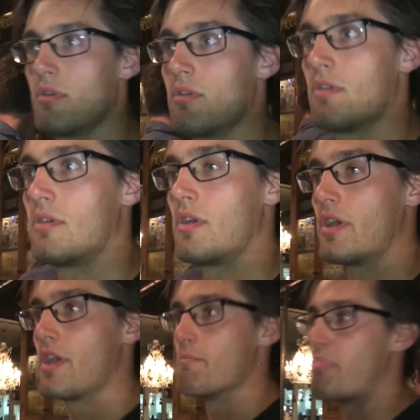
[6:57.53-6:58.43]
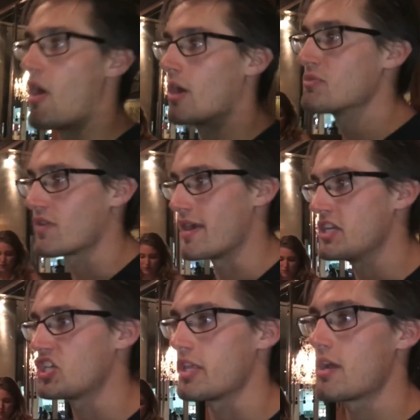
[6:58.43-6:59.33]
Okay, here we go. Arms around
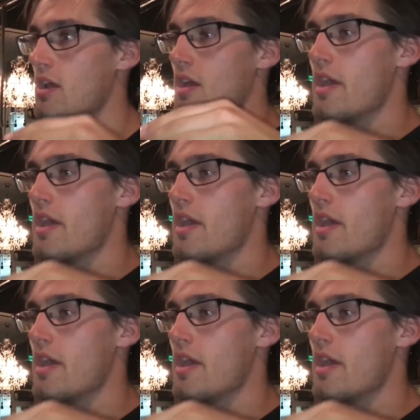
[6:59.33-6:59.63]
each other. Okay.